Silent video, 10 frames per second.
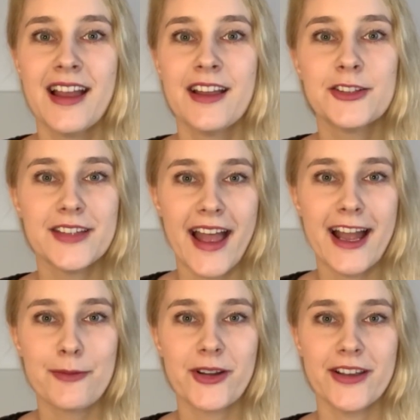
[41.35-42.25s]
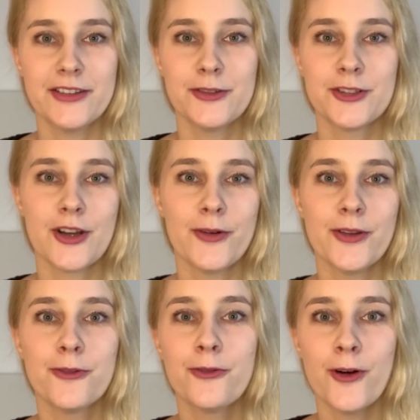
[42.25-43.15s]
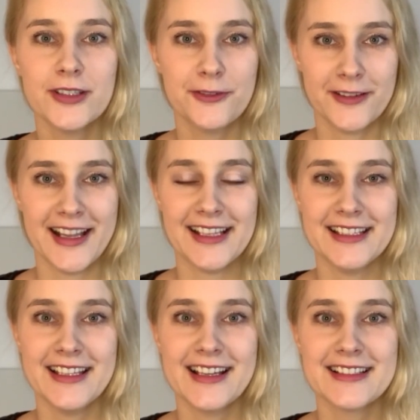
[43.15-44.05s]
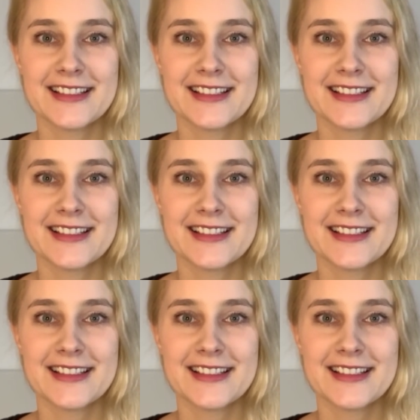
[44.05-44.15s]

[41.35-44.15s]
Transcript: Today I'm going to show you 4 different ideas,